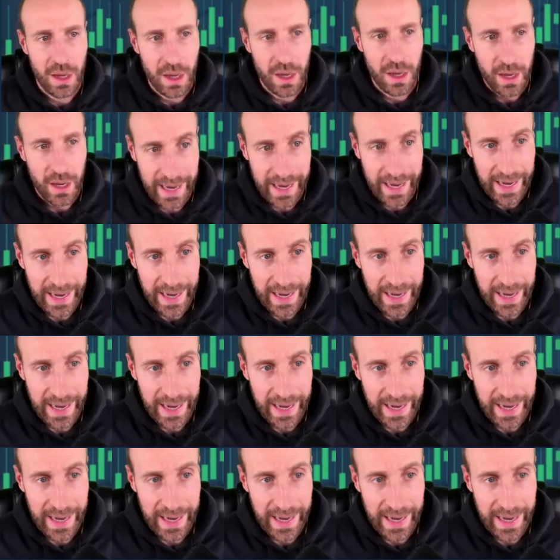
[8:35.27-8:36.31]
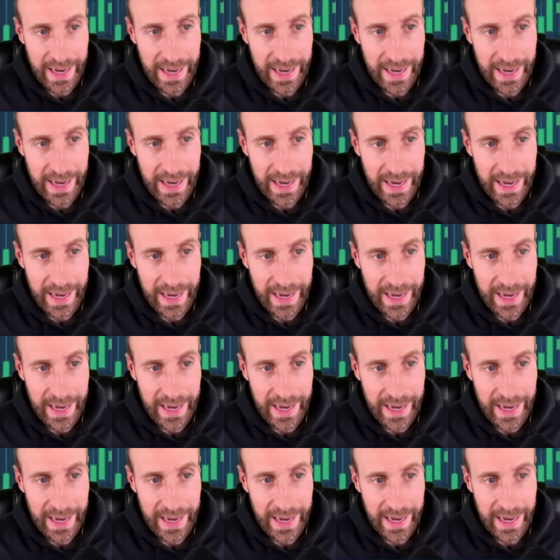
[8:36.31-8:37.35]
Andy on base, sitting at a
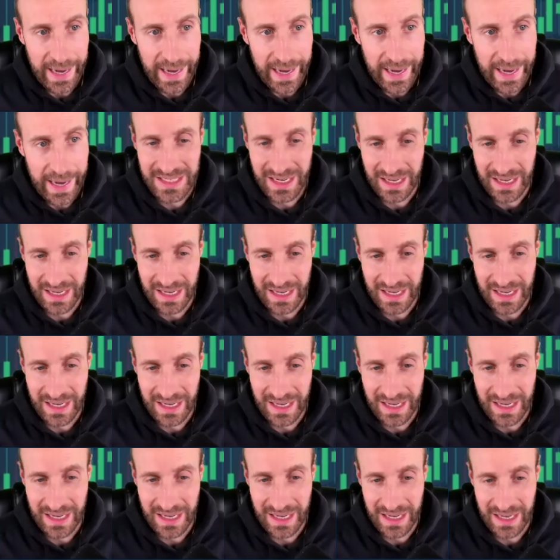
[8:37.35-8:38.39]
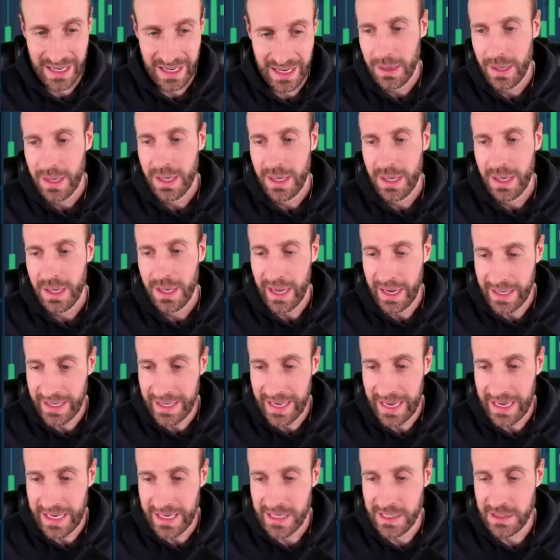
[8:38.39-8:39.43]
$7 million market cap,
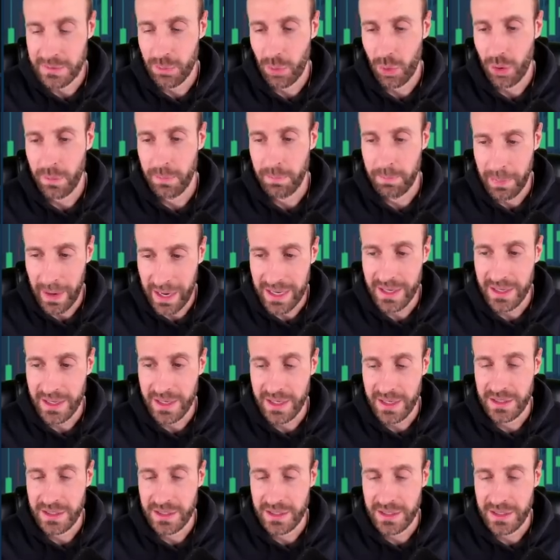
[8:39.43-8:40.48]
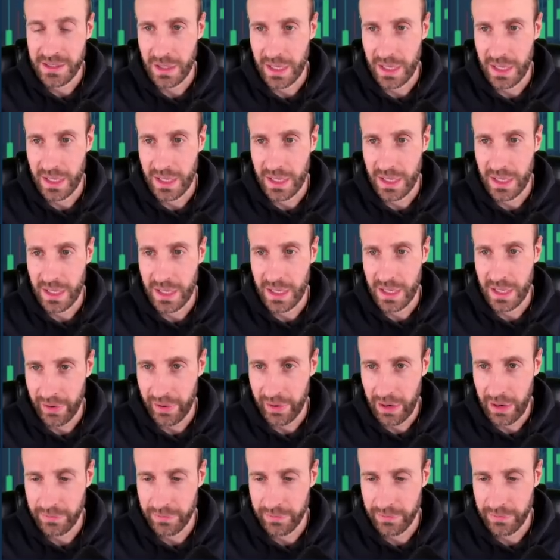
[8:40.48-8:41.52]
again, is more beta to a lot of the other
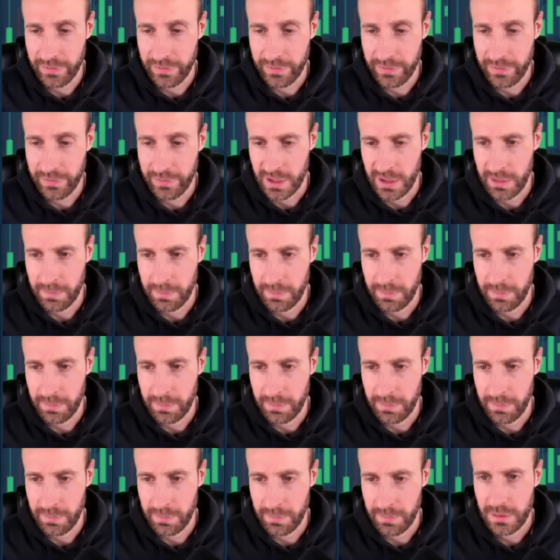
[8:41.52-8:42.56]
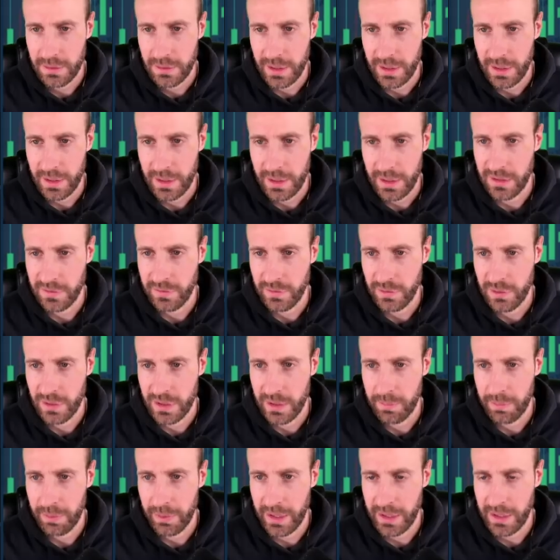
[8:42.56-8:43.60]
alphas. Look at Brett. Okay, so if you look
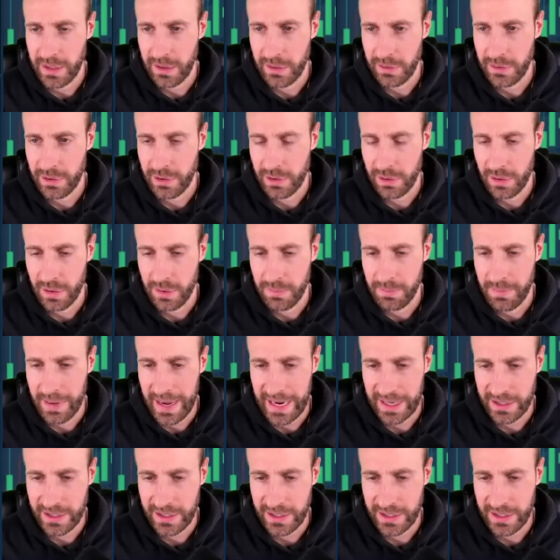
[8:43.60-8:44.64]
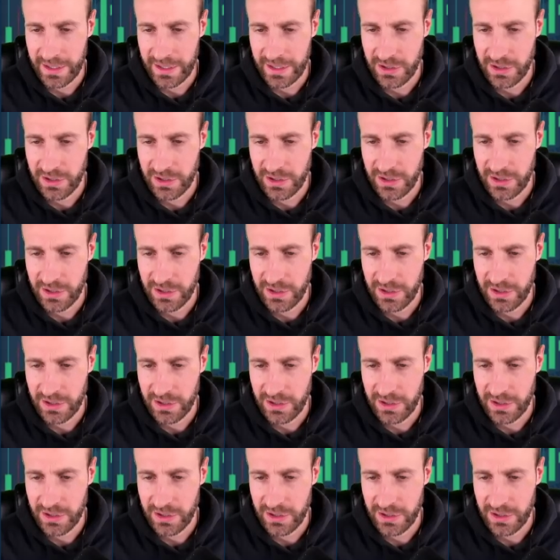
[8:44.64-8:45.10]
at Brett here and you go to the max chart,